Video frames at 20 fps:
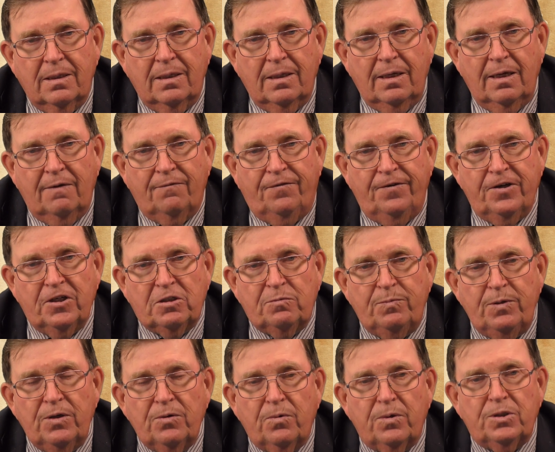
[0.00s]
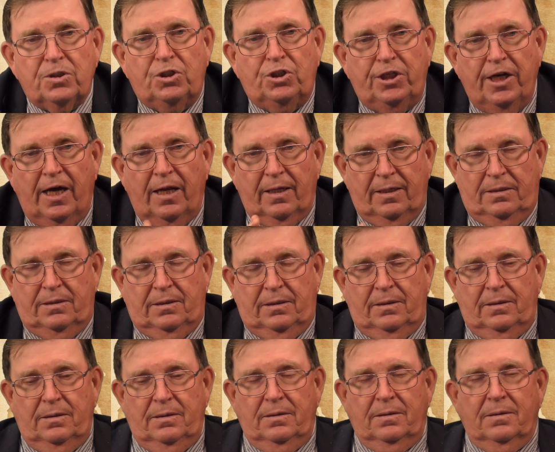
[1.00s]
If Ishmael was
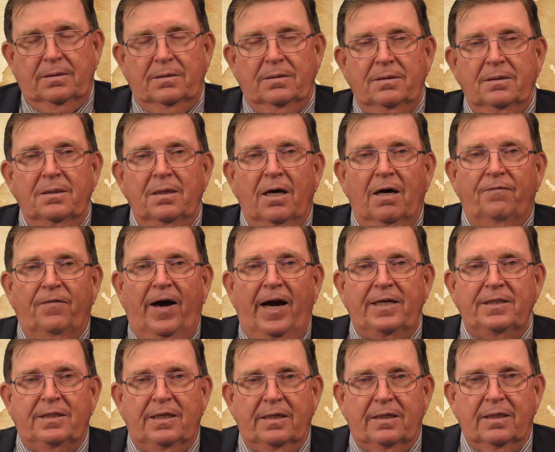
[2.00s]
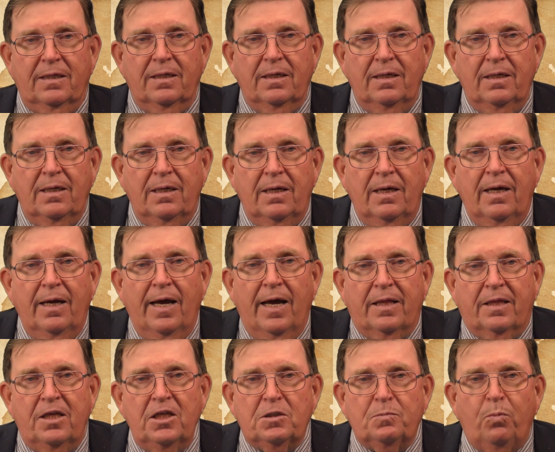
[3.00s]
jealous of Isaac, at
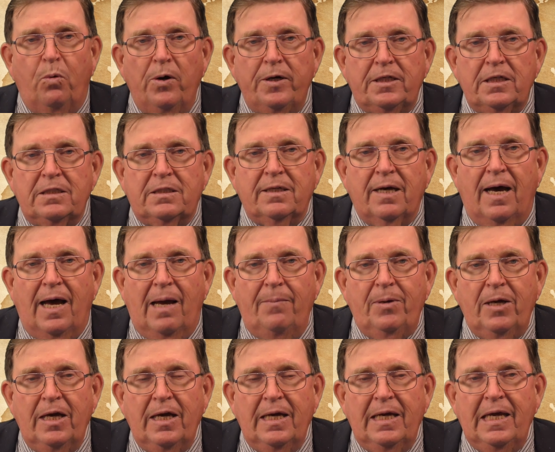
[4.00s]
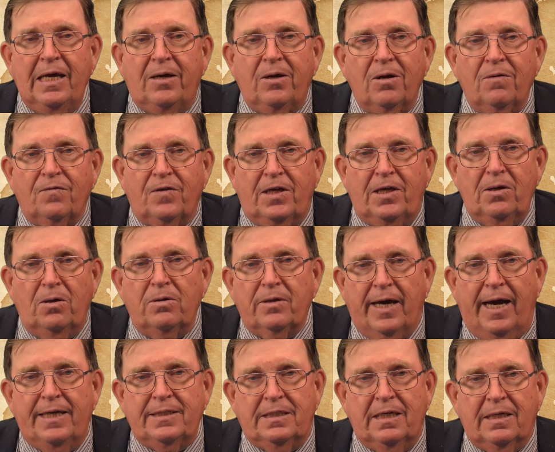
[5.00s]
this point in time, he could have killed
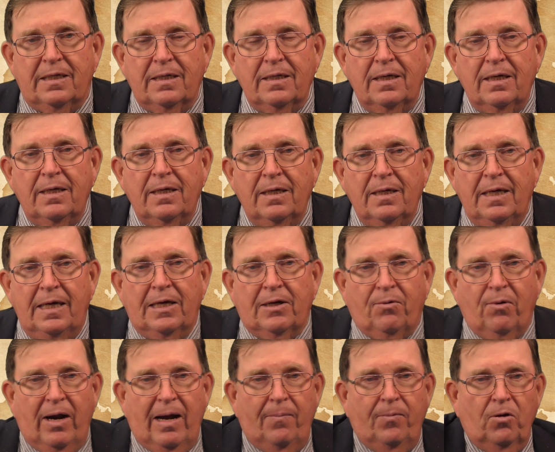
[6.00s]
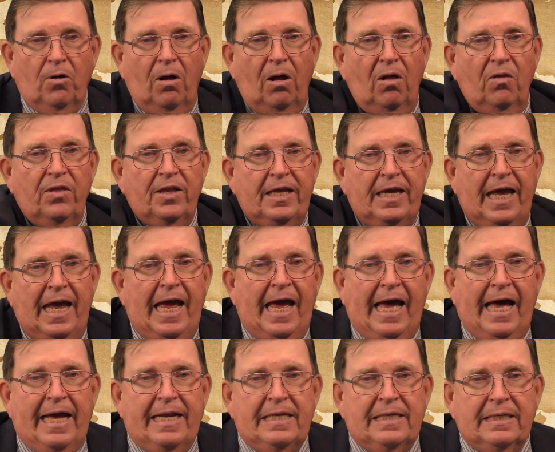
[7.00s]
Isaac and grabbed all that he
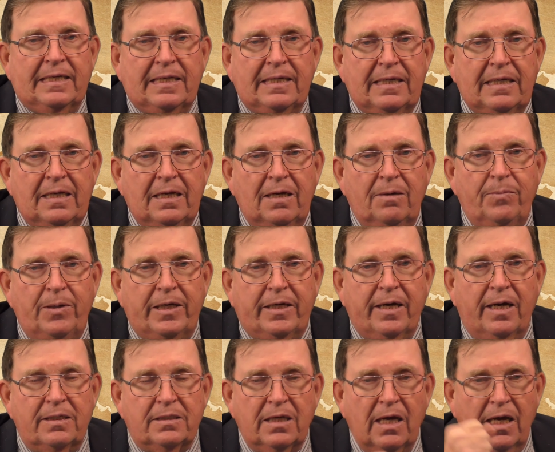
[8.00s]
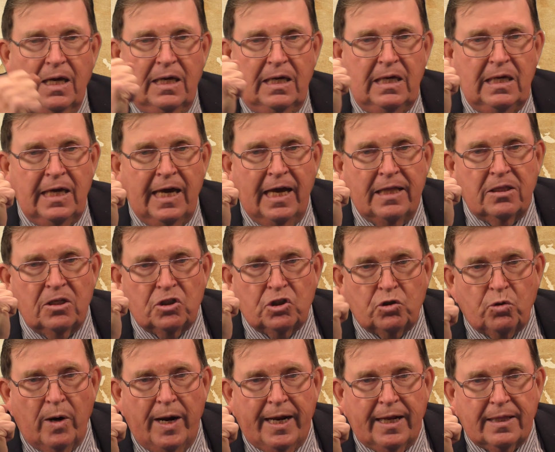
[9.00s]
had because he had the
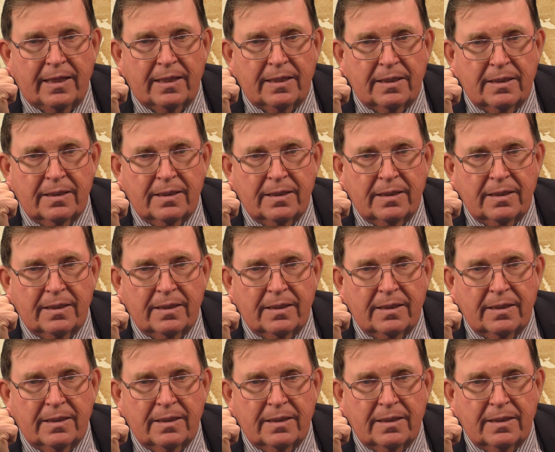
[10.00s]
strength.